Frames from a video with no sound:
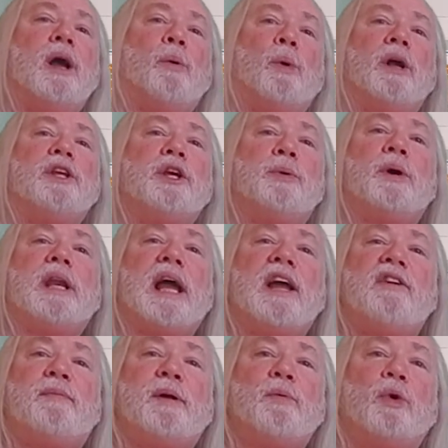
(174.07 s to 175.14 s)
What you and
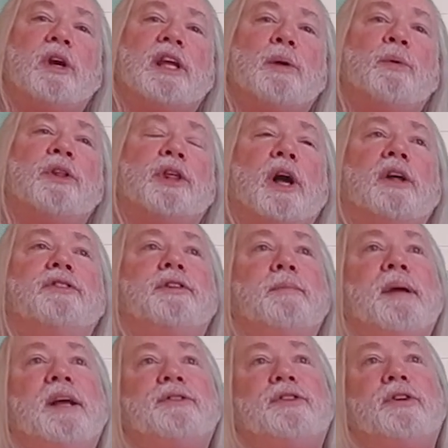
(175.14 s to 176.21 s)
I have been working with all
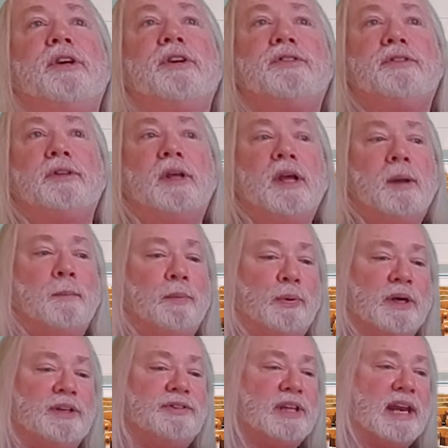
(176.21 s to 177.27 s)
semester is
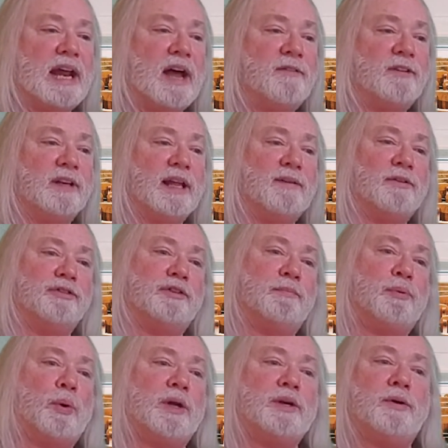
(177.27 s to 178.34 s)
preset alpha levels
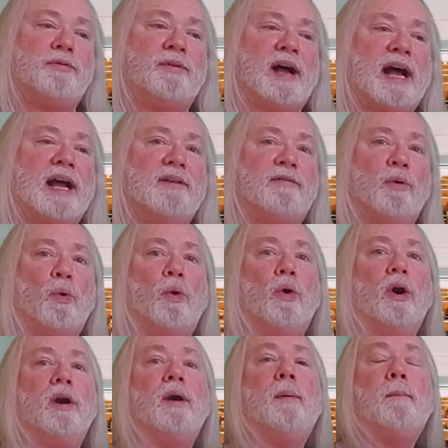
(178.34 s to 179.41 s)
of 0.05
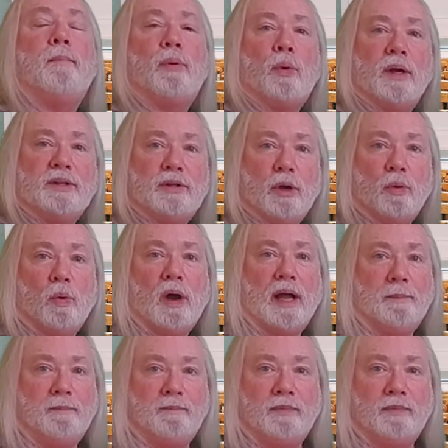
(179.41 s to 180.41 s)
or 0.01.